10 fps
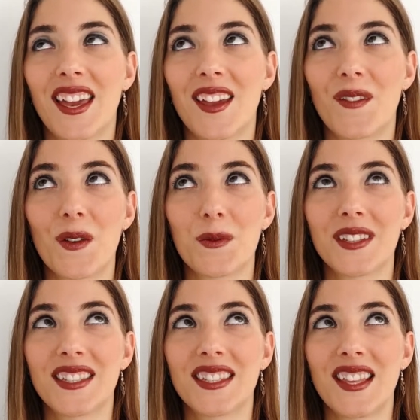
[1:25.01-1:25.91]
if you would
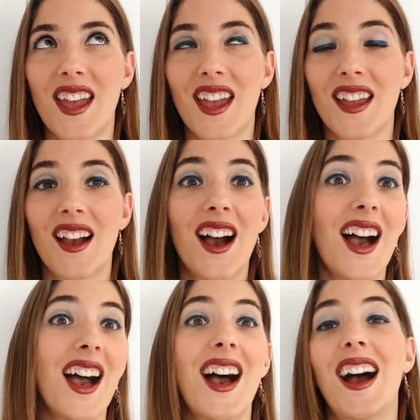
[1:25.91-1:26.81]
say
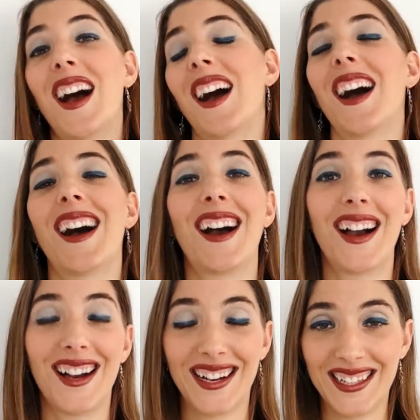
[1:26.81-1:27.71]
ha ha ha ha
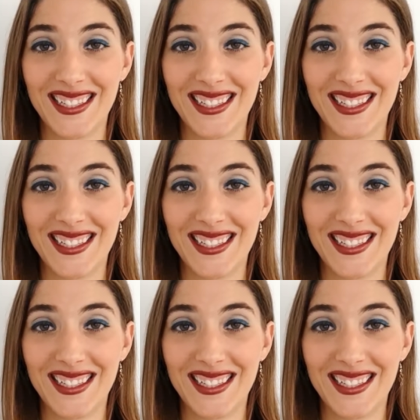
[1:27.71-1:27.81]
ha.